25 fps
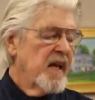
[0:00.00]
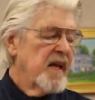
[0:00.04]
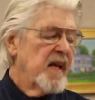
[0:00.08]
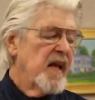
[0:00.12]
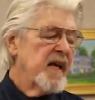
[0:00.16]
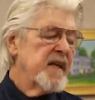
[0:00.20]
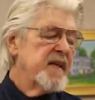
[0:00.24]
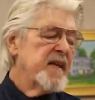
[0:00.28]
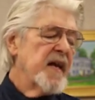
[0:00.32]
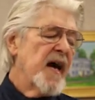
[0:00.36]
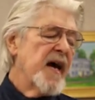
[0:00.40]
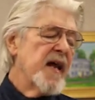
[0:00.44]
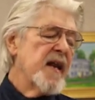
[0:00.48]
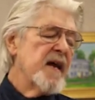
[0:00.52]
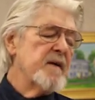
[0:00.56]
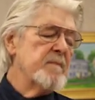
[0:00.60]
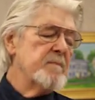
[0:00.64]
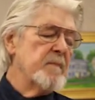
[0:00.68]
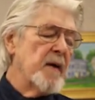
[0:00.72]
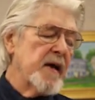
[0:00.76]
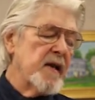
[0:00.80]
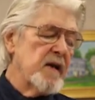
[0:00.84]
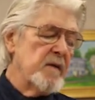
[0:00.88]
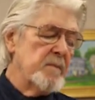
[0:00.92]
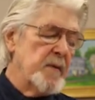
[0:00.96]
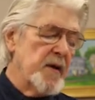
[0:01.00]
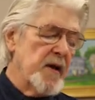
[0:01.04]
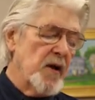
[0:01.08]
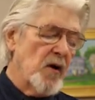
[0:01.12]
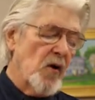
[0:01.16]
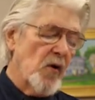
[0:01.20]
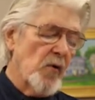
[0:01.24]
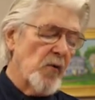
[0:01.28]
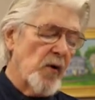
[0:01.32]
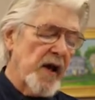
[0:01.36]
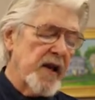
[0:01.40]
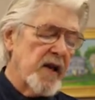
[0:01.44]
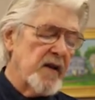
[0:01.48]
Now, Daddy might have been
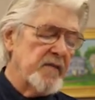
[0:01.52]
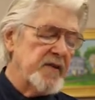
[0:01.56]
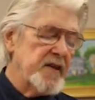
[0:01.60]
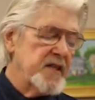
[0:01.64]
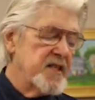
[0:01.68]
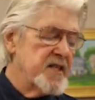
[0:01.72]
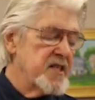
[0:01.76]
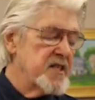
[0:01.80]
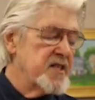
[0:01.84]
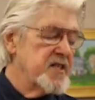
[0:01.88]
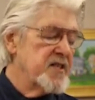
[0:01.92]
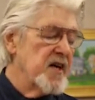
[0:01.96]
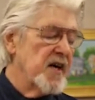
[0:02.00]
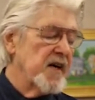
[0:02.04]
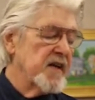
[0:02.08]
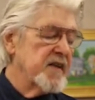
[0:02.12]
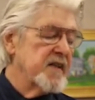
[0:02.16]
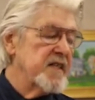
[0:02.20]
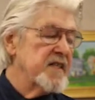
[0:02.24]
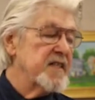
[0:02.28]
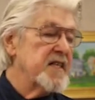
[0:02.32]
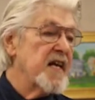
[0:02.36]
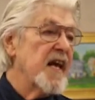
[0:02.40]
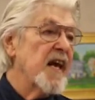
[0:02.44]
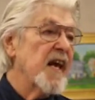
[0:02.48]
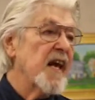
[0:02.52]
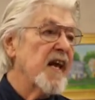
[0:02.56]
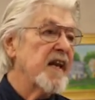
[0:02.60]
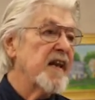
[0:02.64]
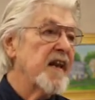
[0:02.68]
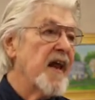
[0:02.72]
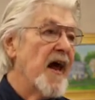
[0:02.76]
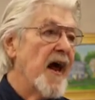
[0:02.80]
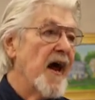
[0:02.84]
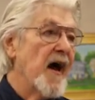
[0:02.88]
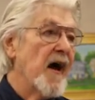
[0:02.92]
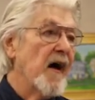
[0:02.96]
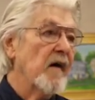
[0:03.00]
all right if he just ducked his
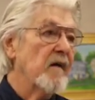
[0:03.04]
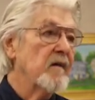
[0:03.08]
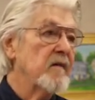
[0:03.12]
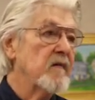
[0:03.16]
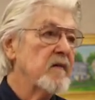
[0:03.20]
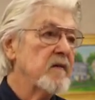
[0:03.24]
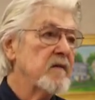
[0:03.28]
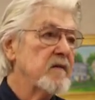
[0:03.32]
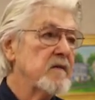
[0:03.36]
head down.